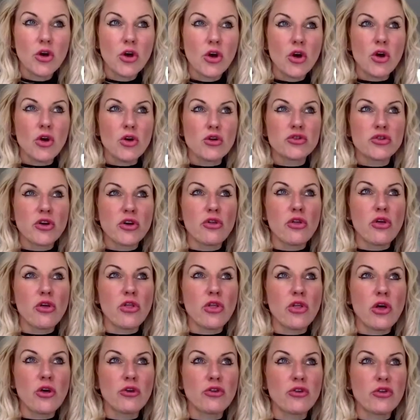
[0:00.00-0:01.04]
so that
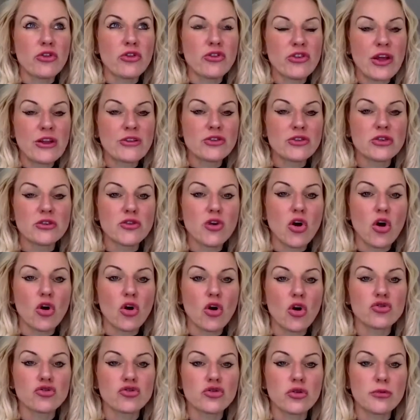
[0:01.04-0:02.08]
a sense of
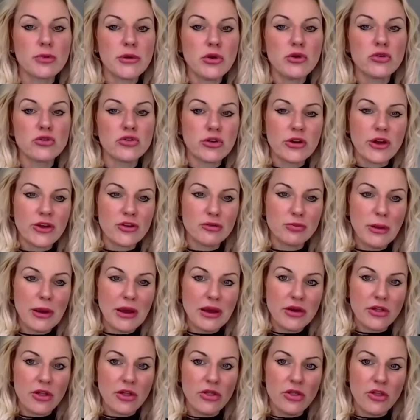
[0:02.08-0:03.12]
contribution is
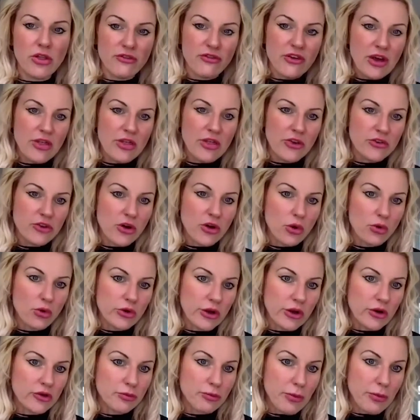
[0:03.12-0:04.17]
bigger than the fear that's
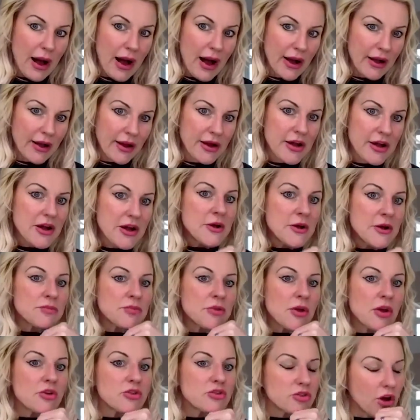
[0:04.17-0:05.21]
holding us back.
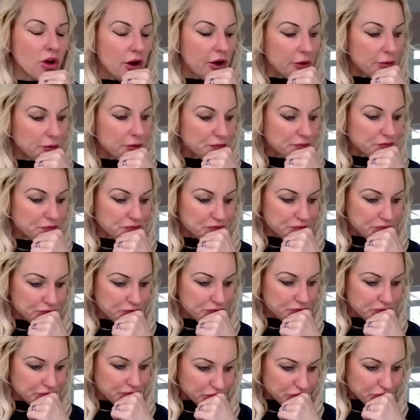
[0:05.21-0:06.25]
So
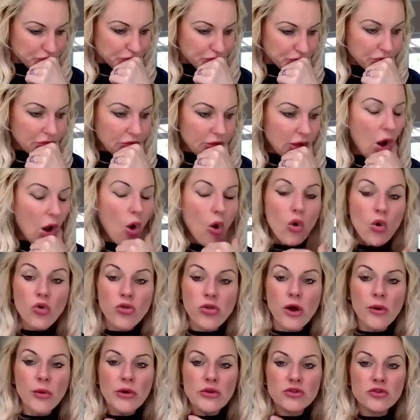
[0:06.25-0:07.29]

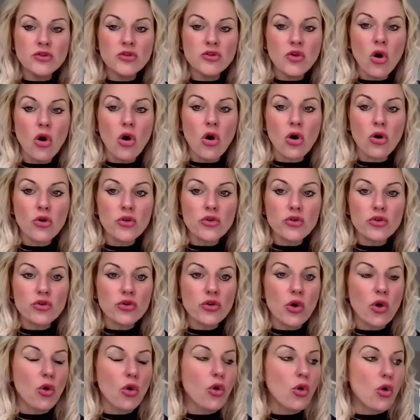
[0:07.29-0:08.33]
although it's not
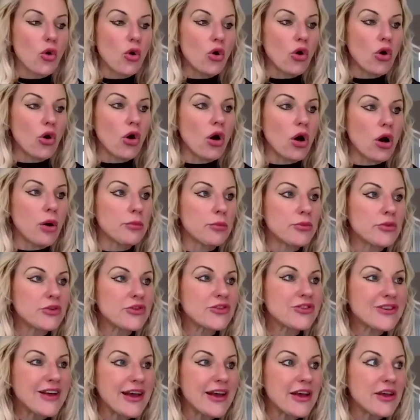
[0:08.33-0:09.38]

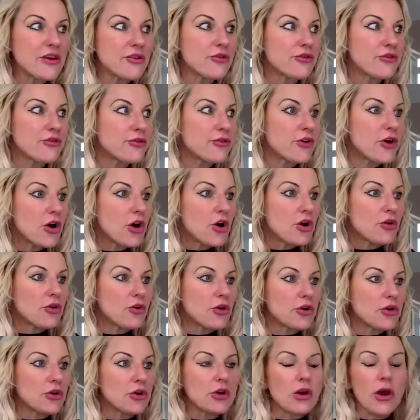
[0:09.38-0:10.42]
safe,
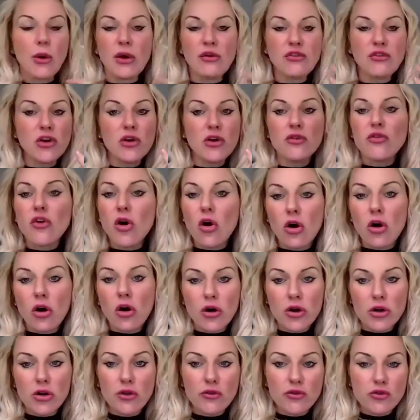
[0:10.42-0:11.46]
you know, if you've got
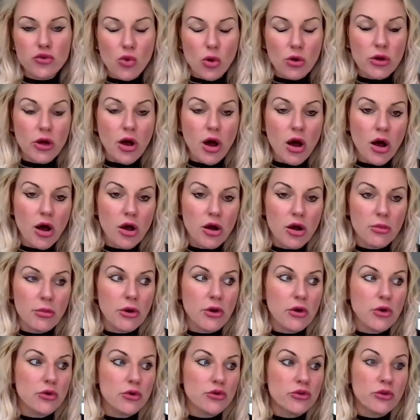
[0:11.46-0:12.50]
a loved one at home
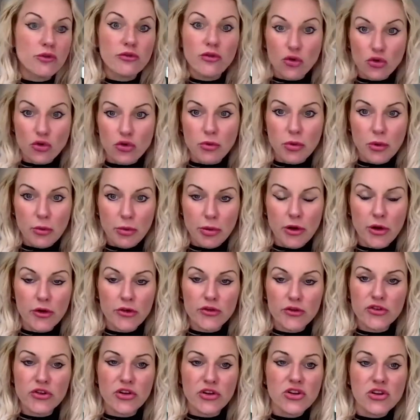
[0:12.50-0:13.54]
who's a vulnerable
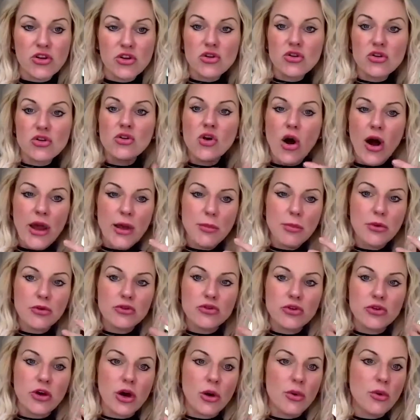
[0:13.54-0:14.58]
person and you're not able
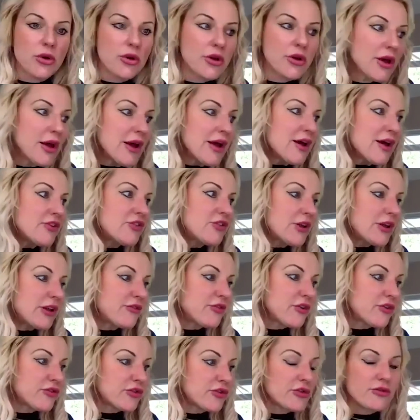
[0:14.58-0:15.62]
to go and
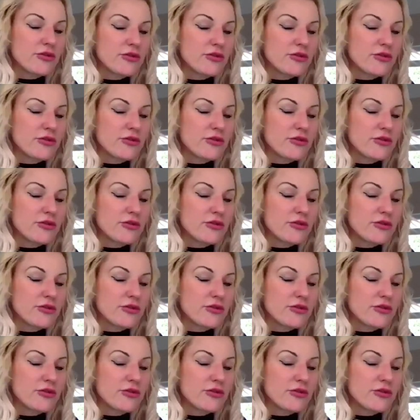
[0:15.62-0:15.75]
deliver fruit and